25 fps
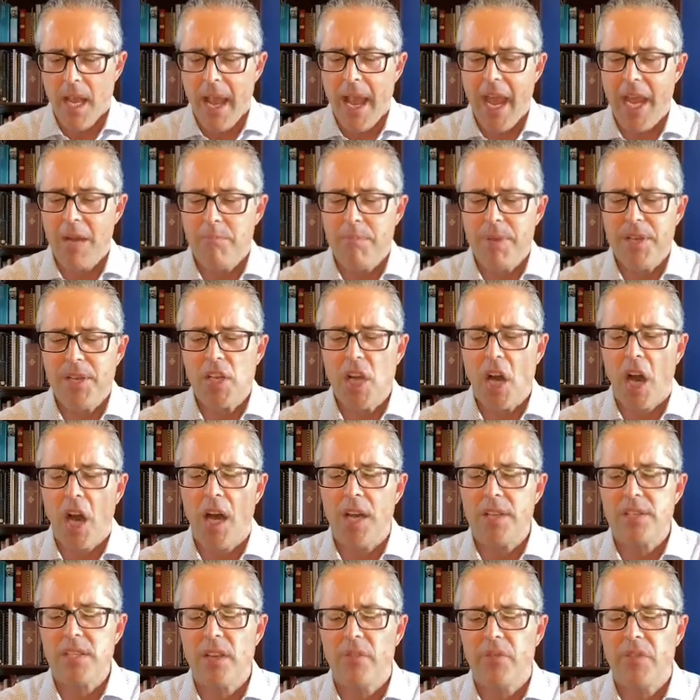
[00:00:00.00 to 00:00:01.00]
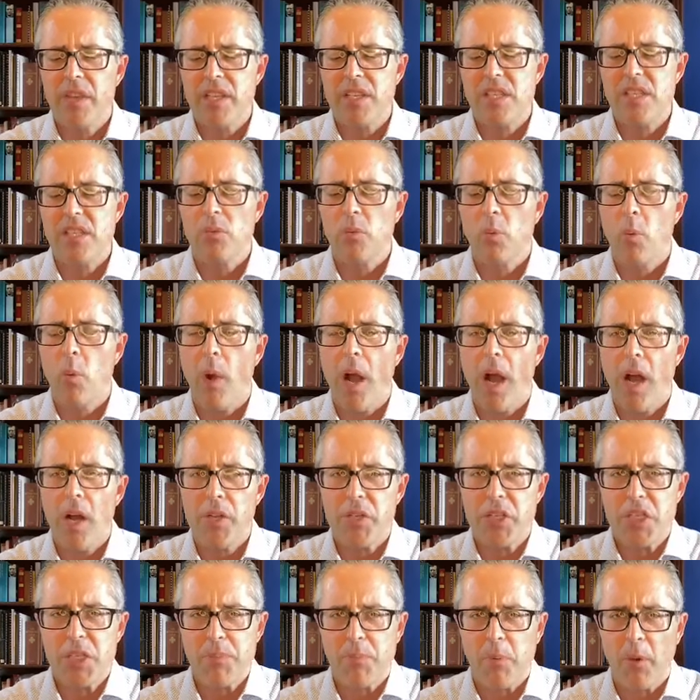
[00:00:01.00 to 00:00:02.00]
And because of this
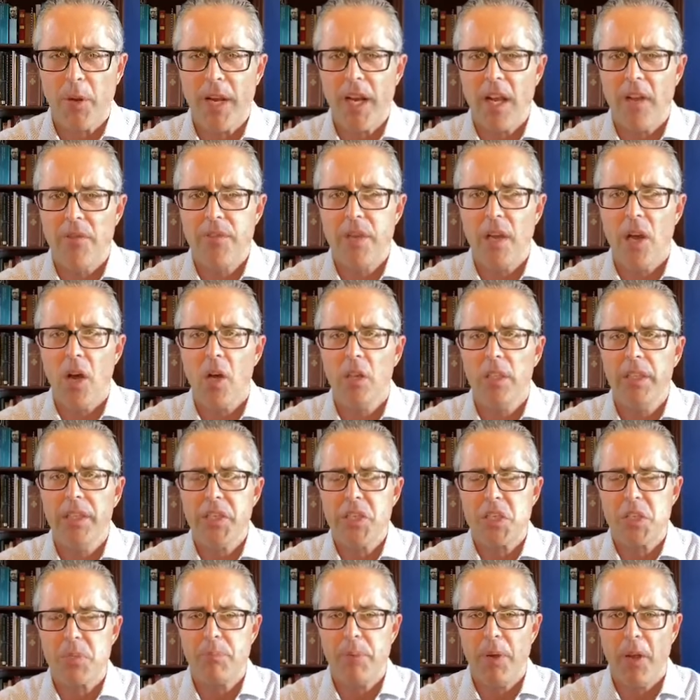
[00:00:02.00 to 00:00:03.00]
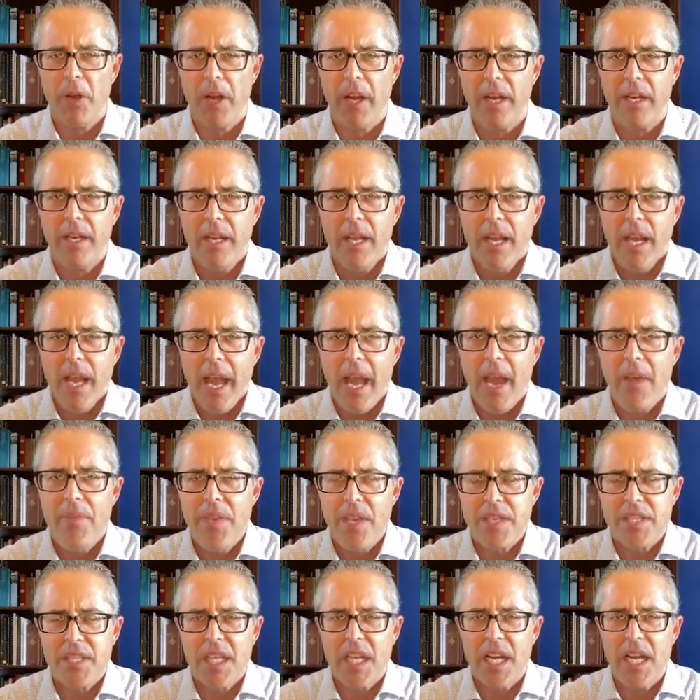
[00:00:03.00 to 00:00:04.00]
wellspring of the Holy Spirit and
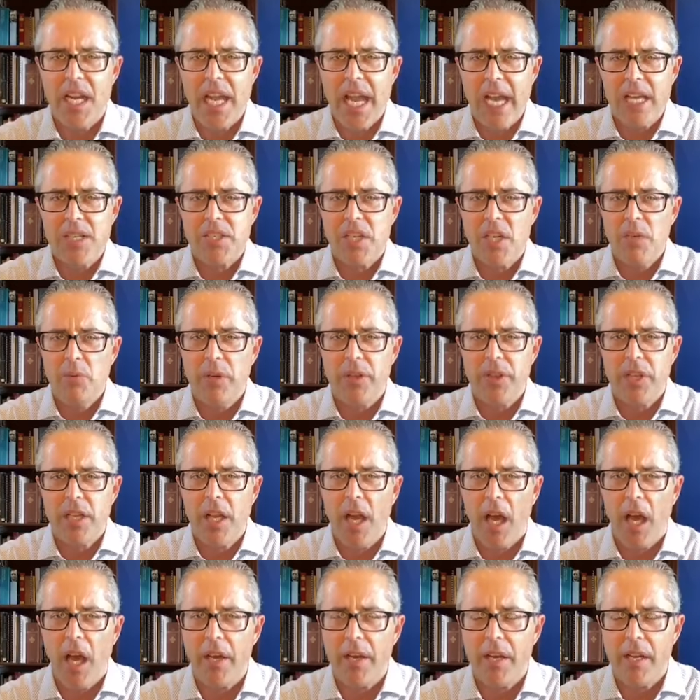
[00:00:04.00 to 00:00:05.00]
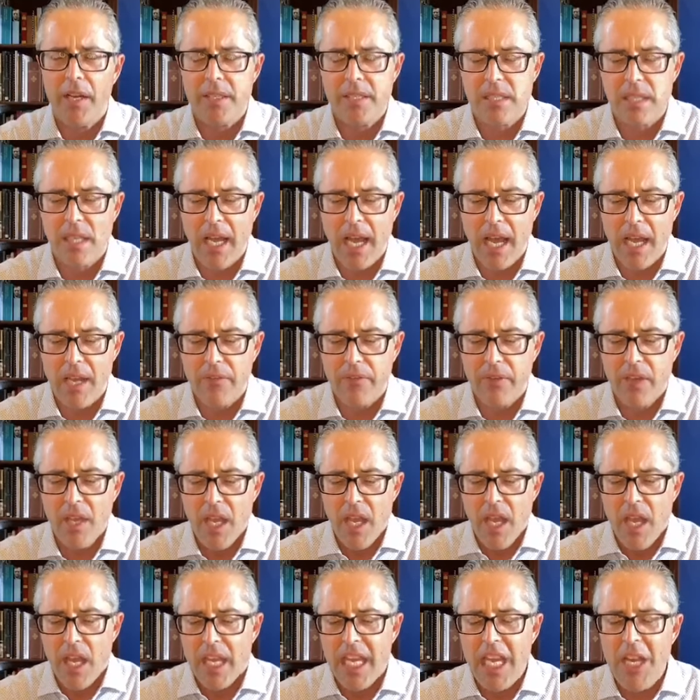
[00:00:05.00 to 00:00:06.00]
this connection with God in his
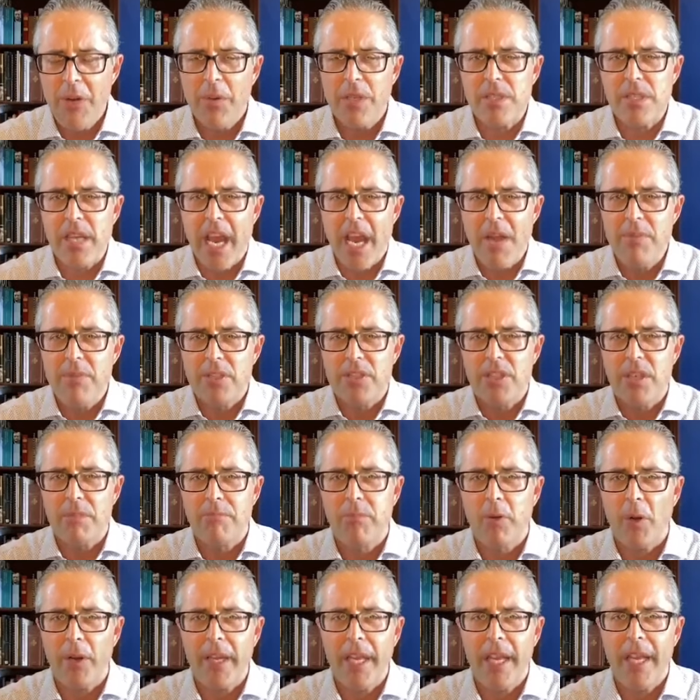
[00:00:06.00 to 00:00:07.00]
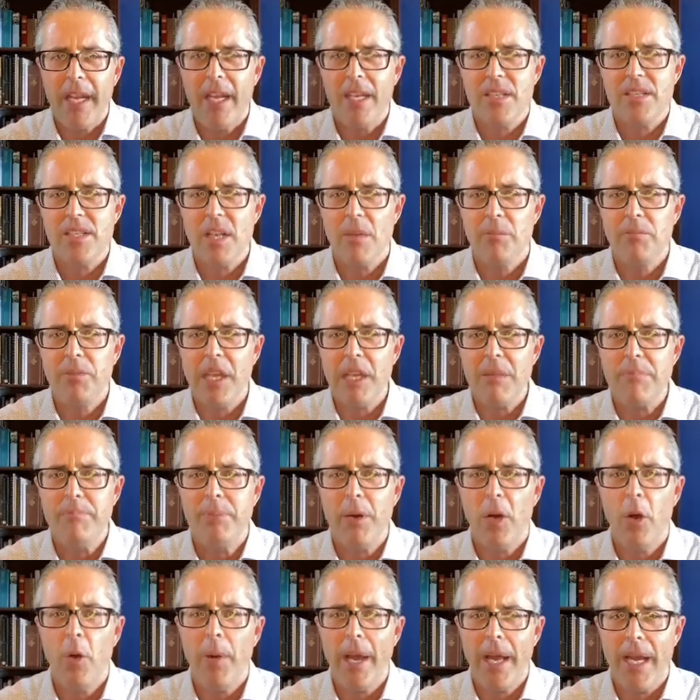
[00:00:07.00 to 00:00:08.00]
life, he was able to bring in something
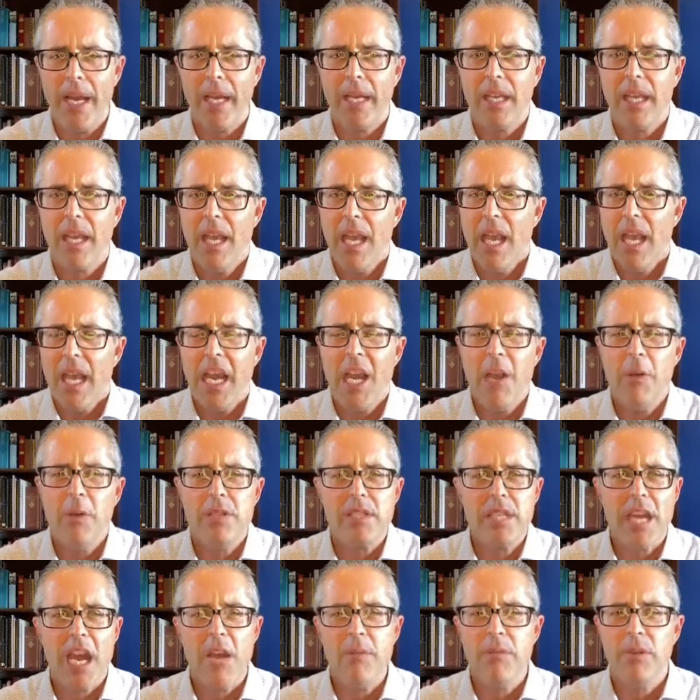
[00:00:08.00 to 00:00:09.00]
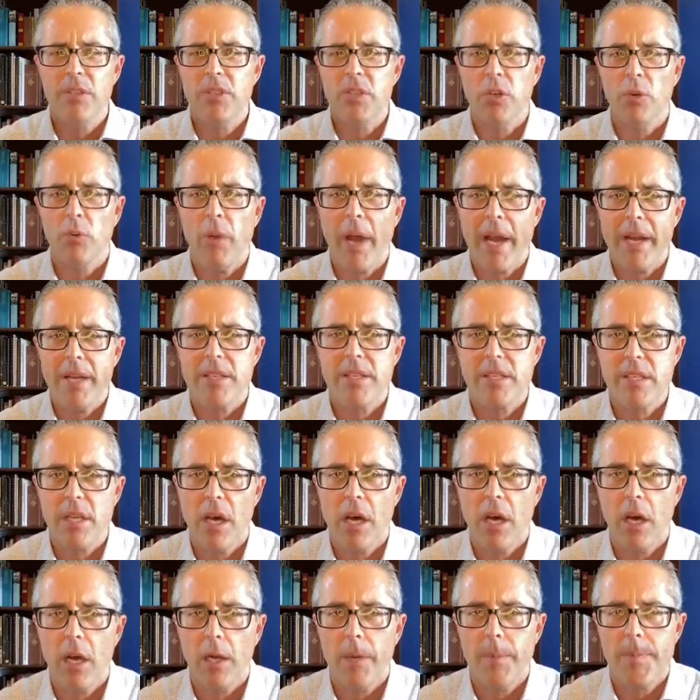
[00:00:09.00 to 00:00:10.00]
poetic. He was able to write a
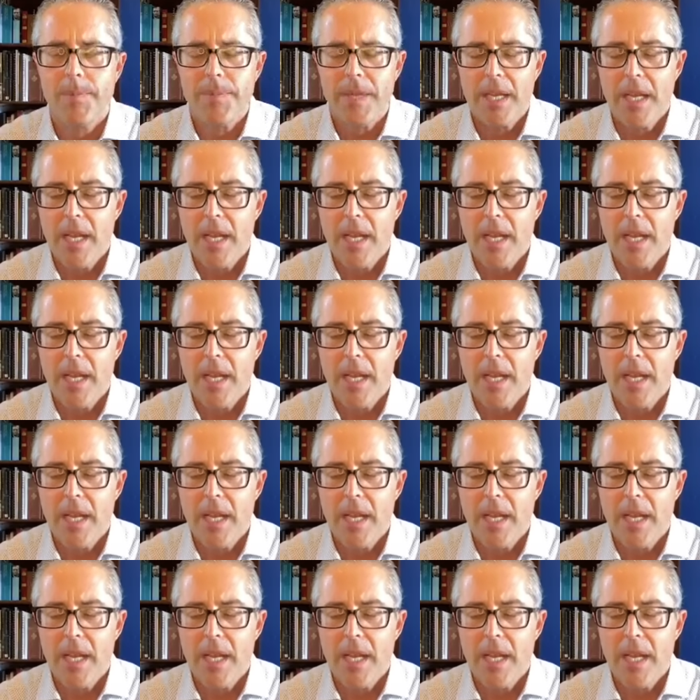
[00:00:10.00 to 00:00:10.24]
song.